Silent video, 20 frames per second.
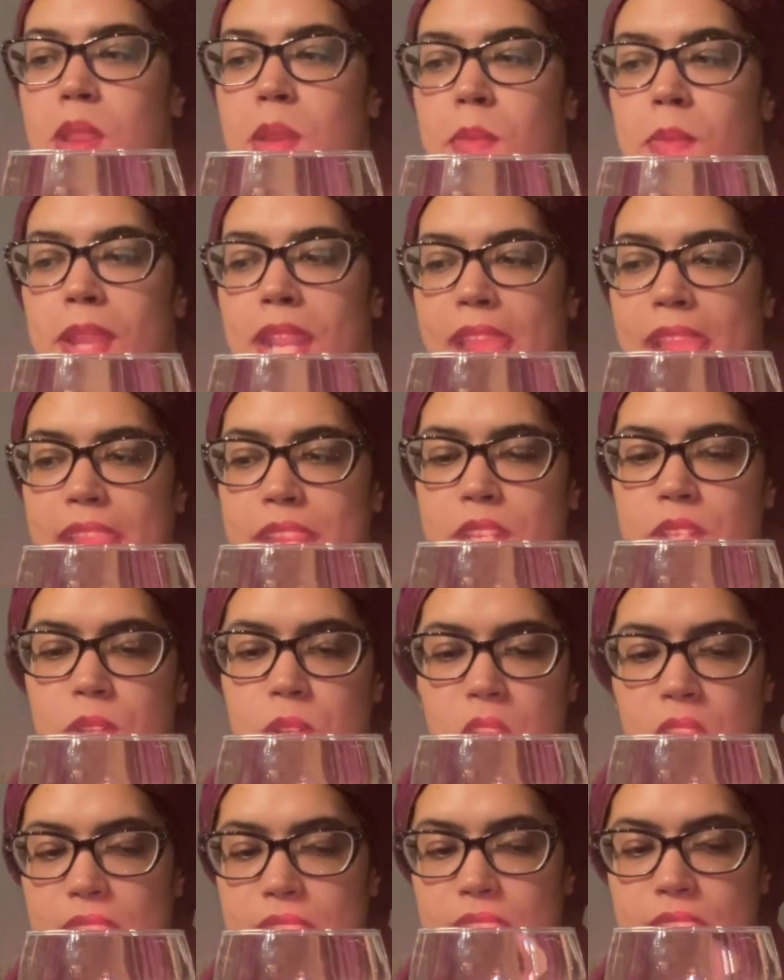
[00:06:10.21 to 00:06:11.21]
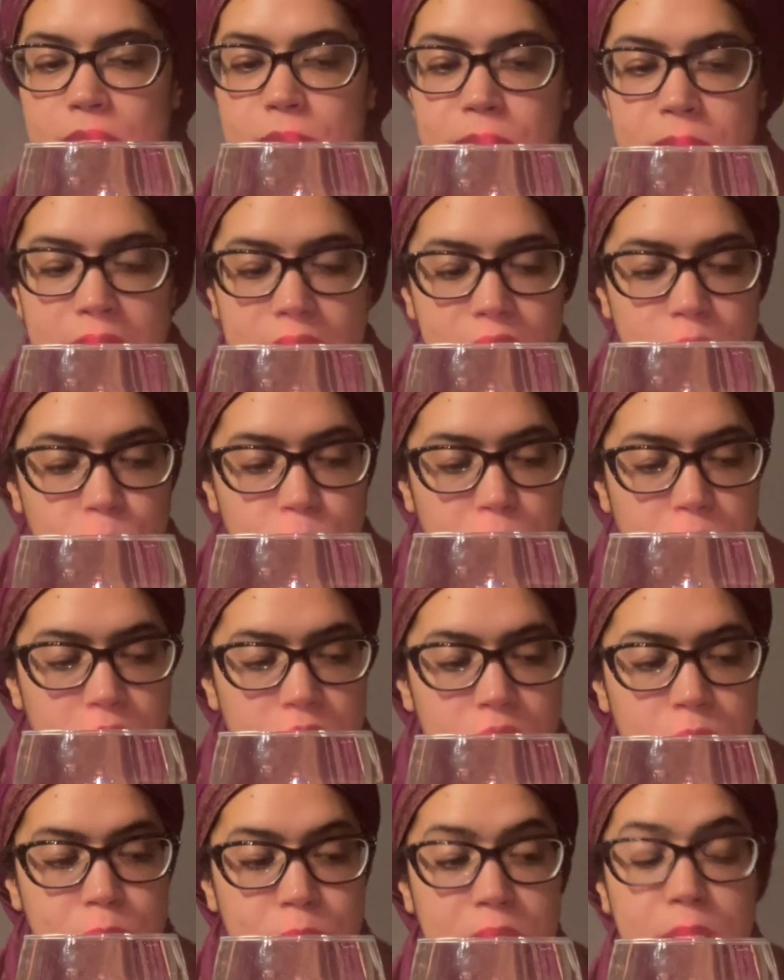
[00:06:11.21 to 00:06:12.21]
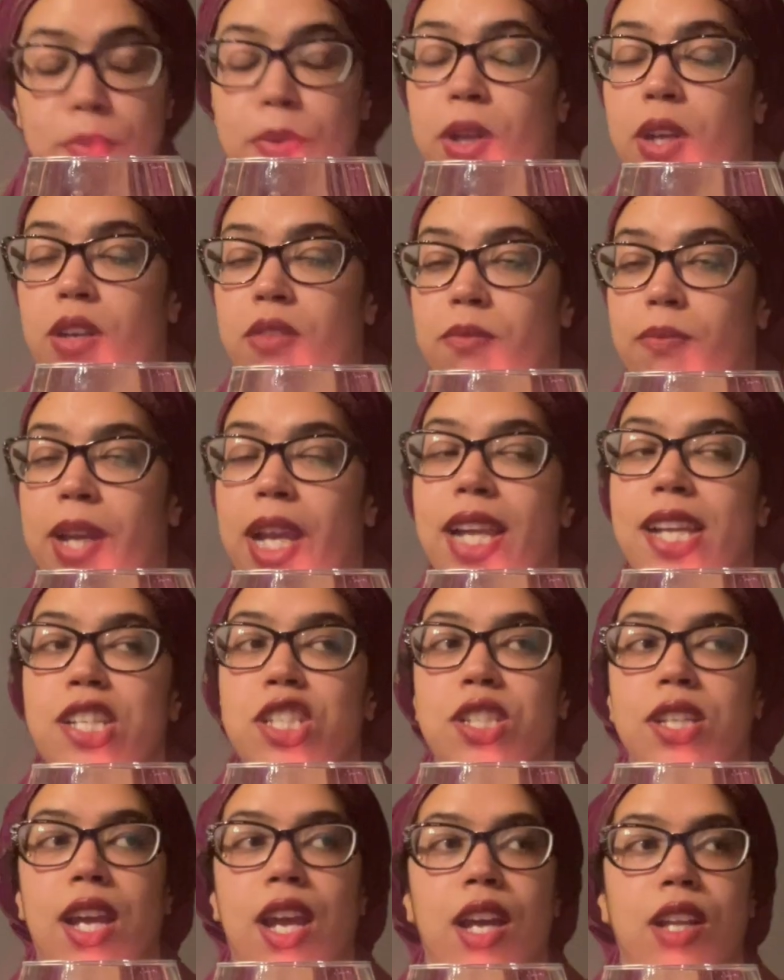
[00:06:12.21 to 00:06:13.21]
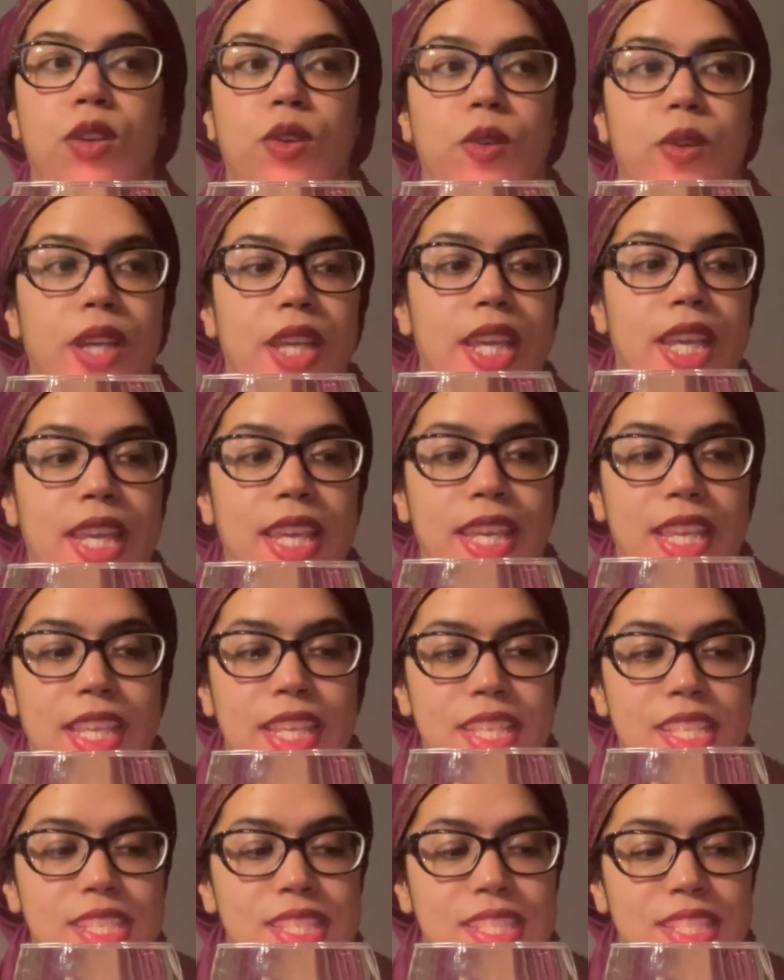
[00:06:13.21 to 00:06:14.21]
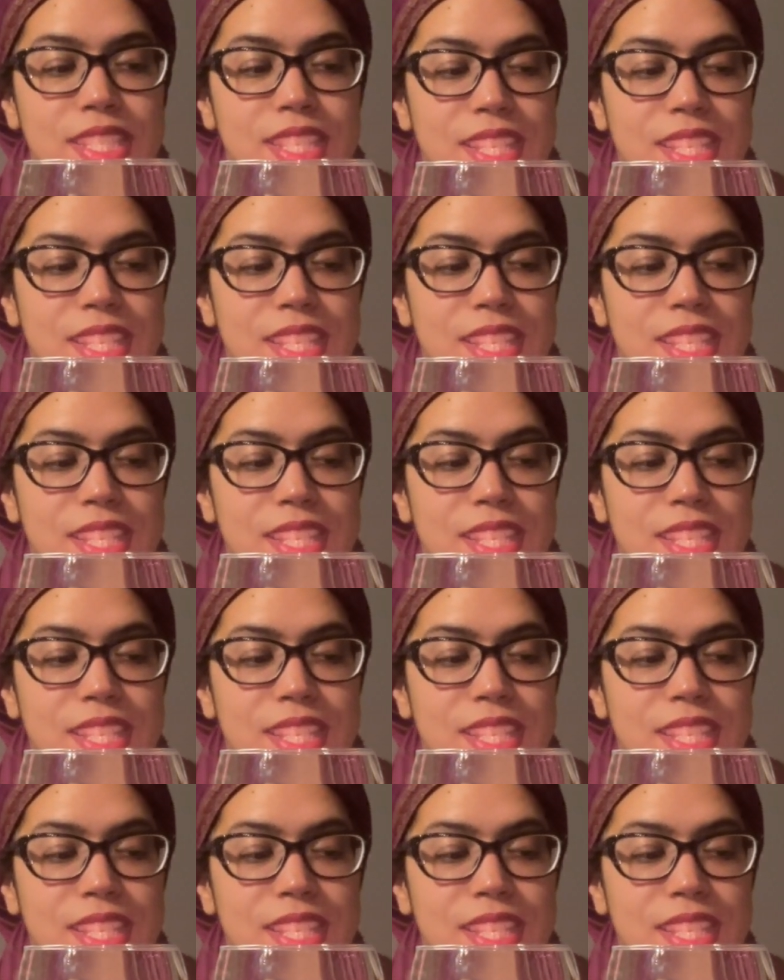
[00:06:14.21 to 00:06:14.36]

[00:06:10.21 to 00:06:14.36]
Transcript: But I know, like, in my part, a big part of my shadow is